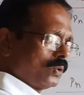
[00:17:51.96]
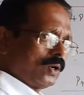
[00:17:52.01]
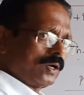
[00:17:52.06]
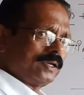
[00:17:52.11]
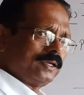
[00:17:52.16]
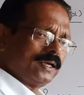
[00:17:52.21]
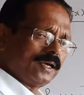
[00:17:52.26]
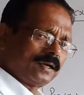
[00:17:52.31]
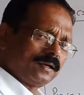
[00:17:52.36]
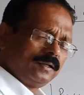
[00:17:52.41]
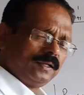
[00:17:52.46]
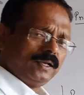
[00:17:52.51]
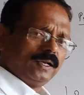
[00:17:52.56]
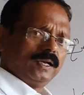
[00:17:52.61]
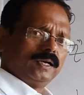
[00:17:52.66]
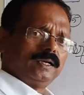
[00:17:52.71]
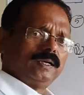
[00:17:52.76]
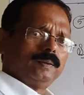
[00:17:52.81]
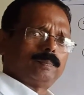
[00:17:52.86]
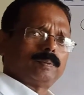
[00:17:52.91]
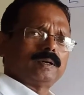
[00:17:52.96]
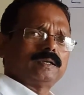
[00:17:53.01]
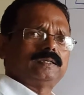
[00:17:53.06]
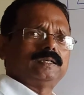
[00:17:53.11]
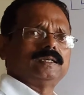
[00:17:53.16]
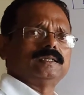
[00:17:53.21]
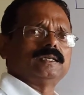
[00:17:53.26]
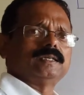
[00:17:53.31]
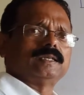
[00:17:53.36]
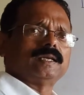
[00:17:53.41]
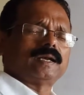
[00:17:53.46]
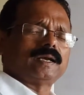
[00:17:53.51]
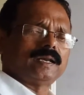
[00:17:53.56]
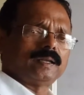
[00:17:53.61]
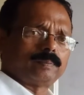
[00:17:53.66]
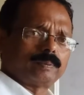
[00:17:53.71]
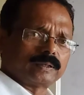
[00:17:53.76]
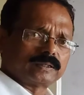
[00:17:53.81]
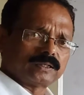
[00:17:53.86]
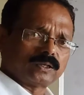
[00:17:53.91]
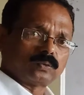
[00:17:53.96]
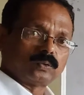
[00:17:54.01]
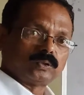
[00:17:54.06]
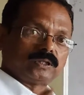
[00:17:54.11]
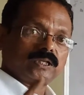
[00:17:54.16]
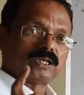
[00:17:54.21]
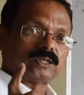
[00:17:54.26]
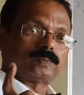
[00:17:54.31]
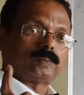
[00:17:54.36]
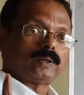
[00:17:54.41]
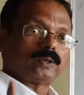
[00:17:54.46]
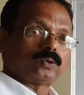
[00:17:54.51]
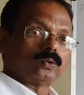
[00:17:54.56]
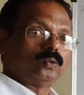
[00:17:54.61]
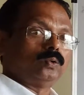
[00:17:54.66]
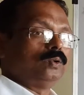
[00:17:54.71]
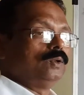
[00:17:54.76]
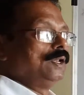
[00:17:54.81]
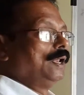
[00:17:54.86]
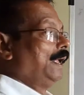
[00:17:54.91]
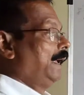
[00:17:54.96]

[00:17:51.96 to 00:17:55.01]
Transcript: so on here. Differentiate the generating equation with respect to